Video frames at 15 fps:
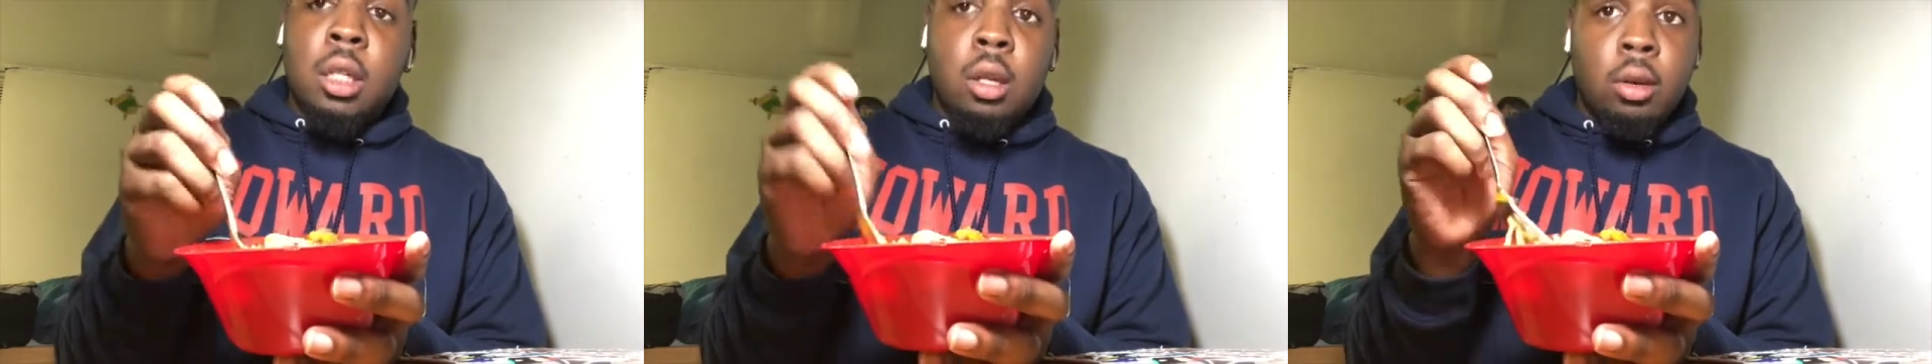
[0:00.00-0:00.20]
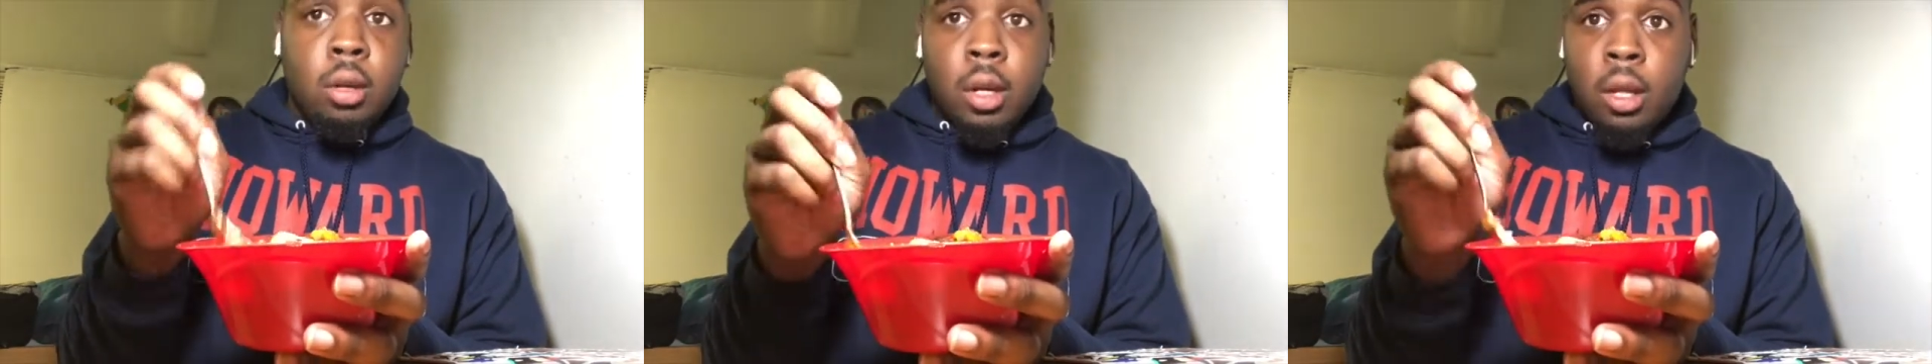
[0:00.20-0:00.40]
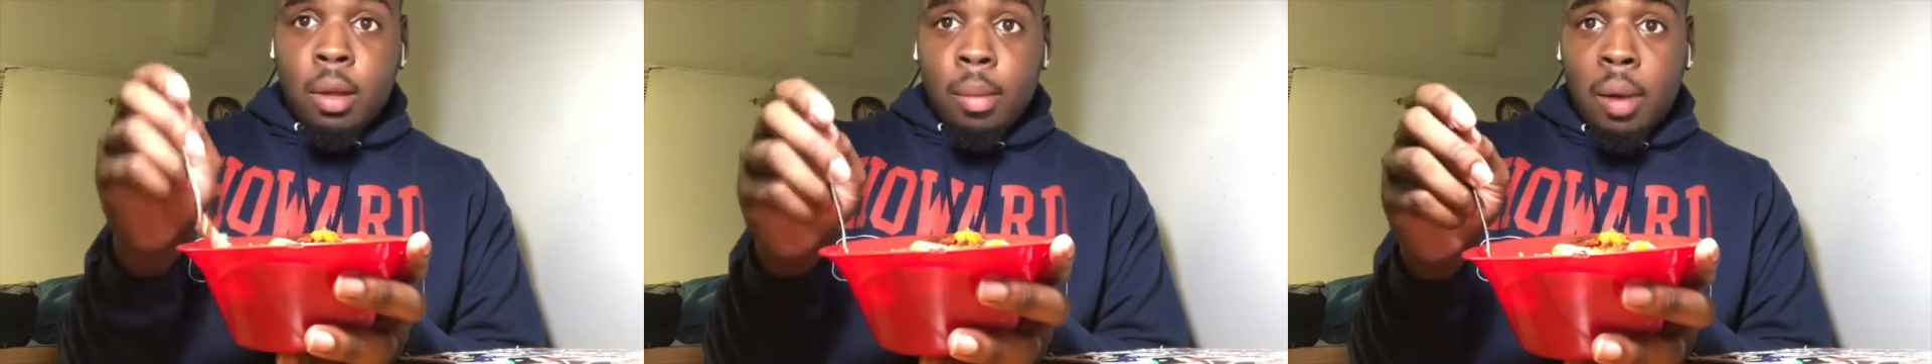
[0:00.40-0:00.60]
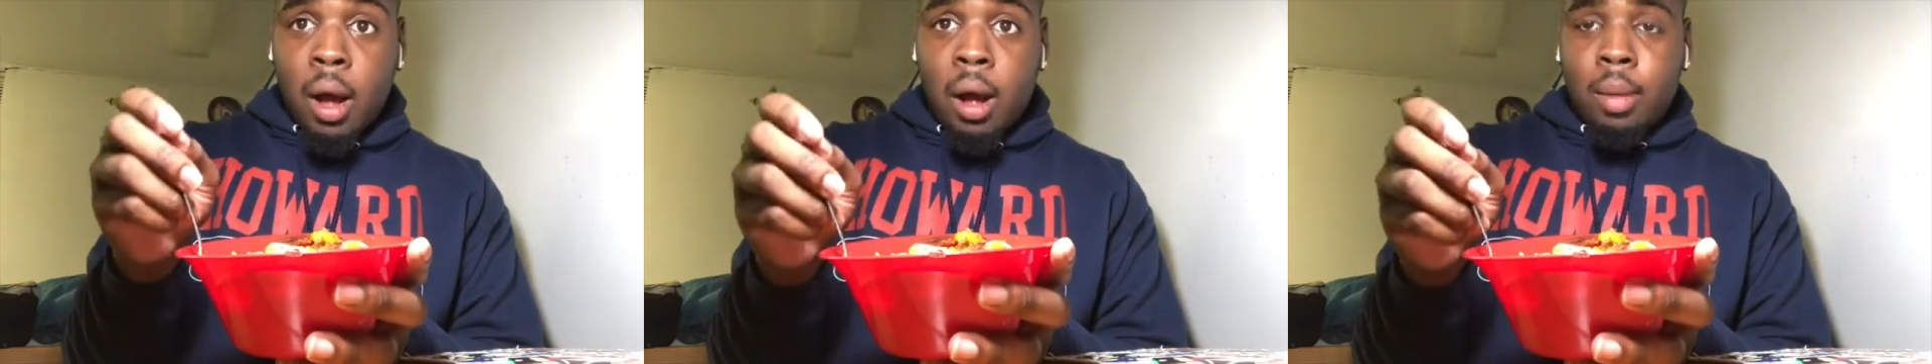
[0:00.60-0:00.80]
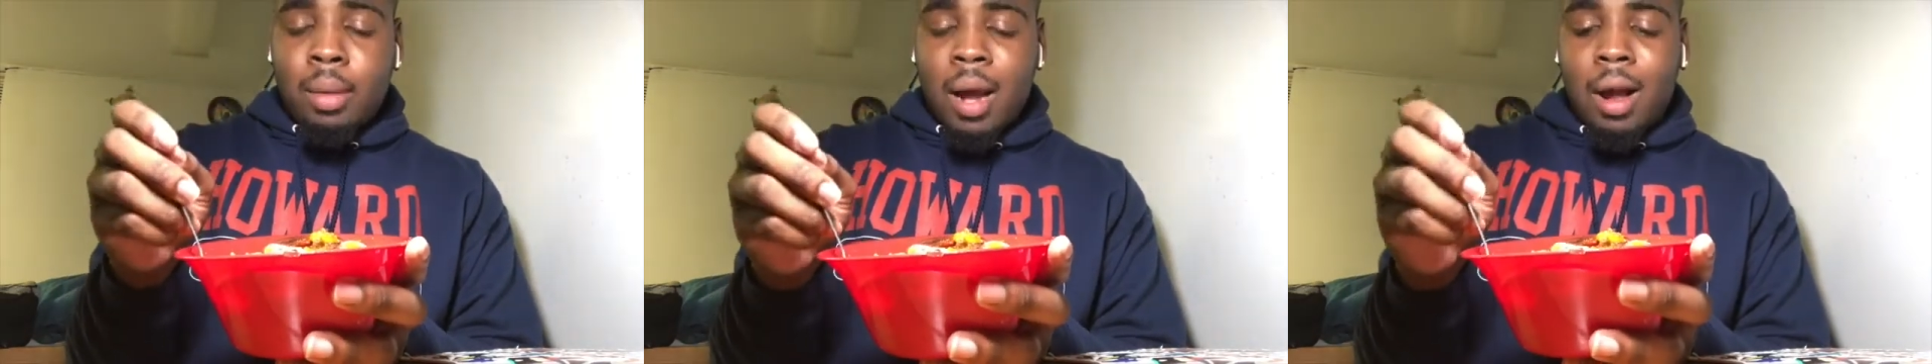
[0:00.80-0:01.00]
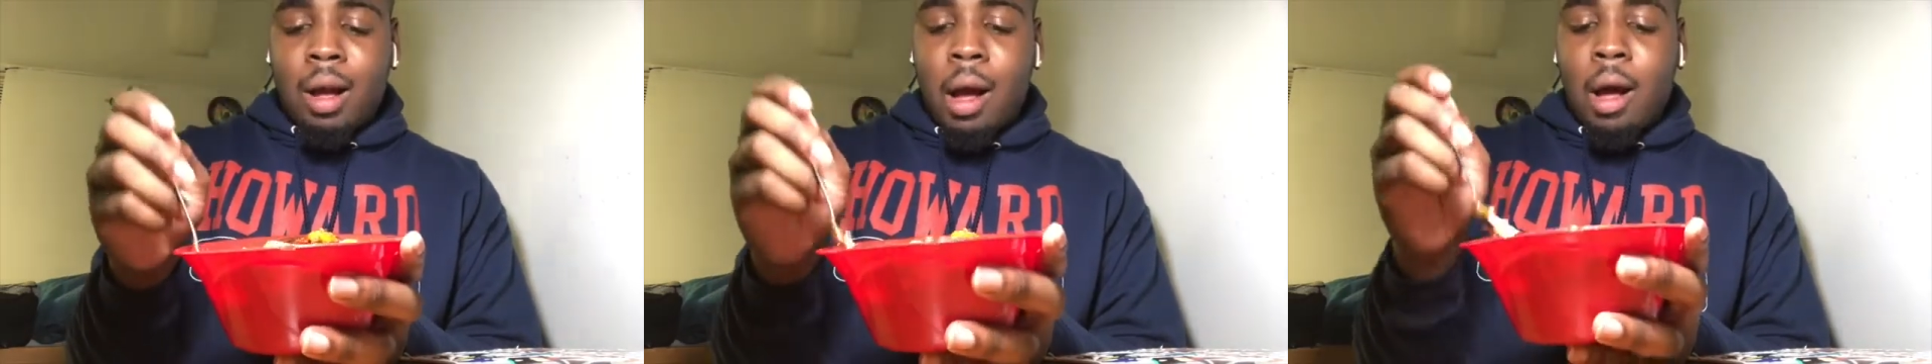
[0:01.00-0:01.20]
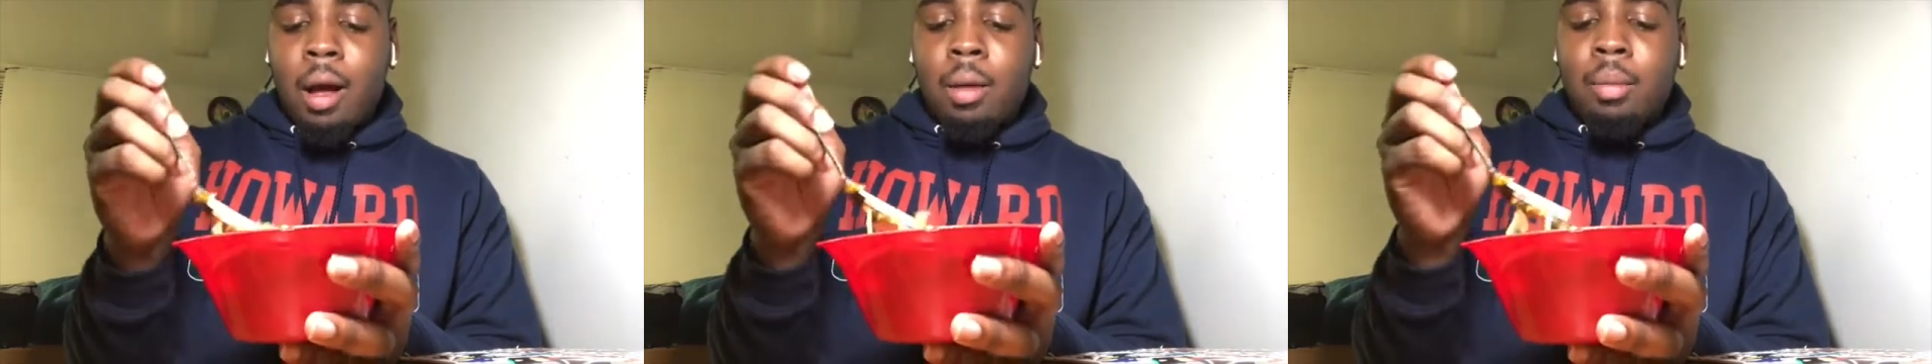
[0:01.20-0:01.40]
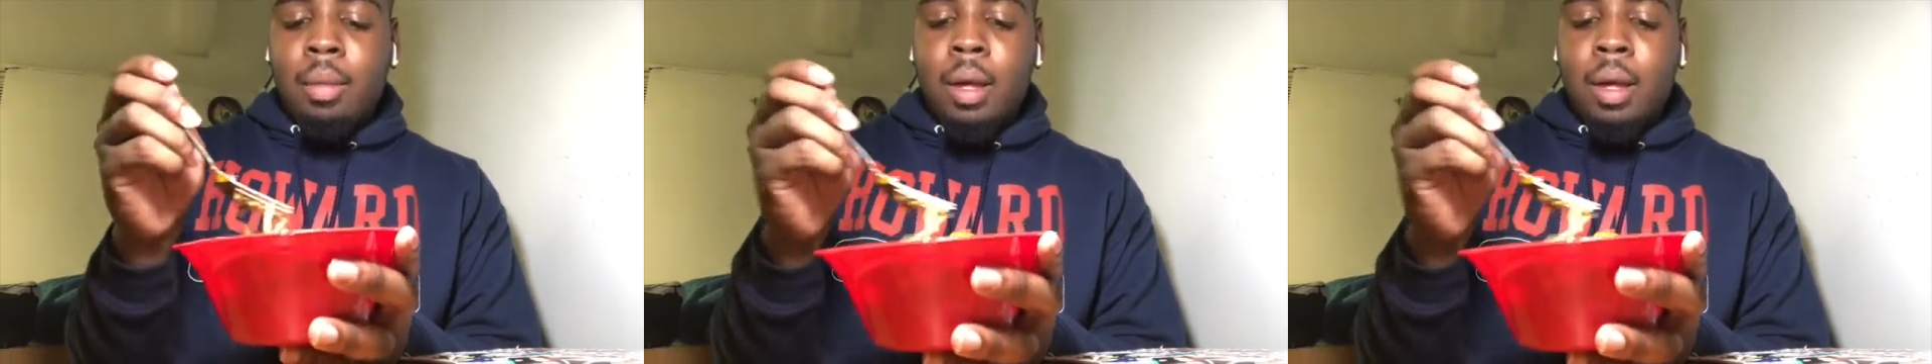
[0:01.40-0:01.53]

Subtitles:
low-key thebomb.com.